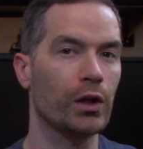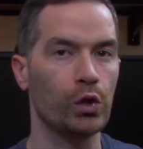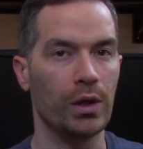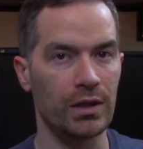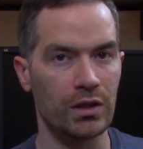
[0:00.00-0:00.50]

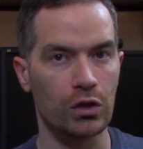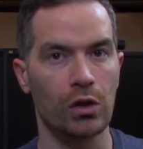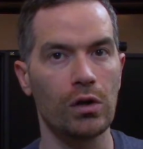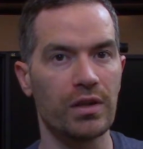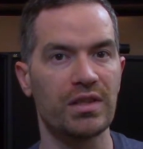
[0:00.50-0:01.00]
actually
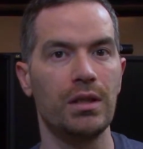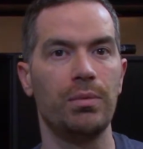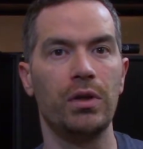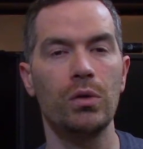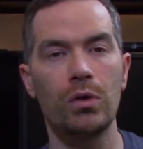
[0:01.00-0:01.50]
install the C
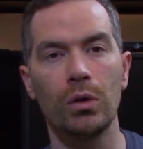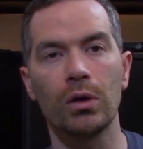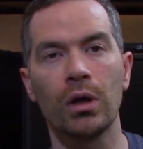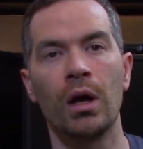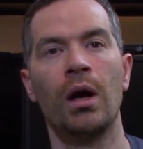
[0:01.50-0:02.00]
P U
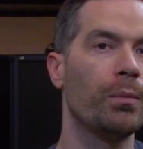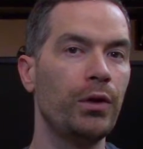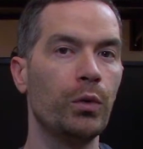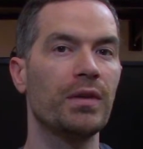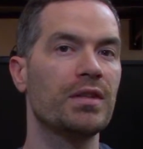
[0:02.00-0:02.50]
cooler, I'll be
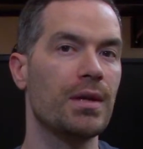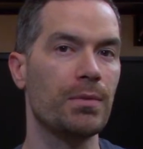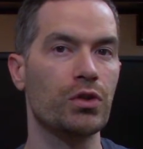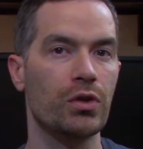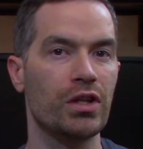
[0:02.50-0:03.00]
doing this
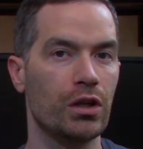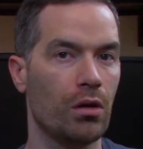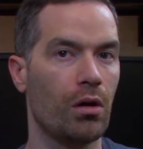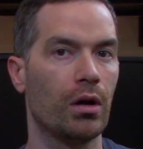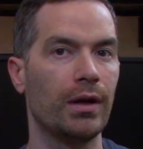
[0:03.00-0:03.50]

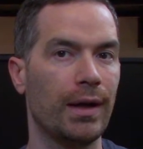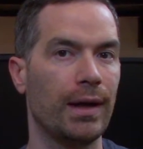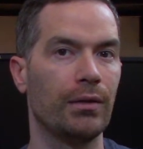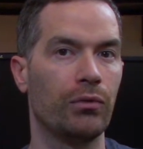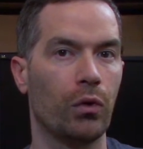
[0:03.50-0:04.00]
demonstration on an
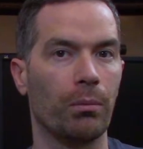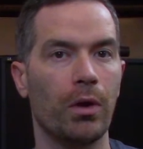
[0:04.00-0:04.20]
A M four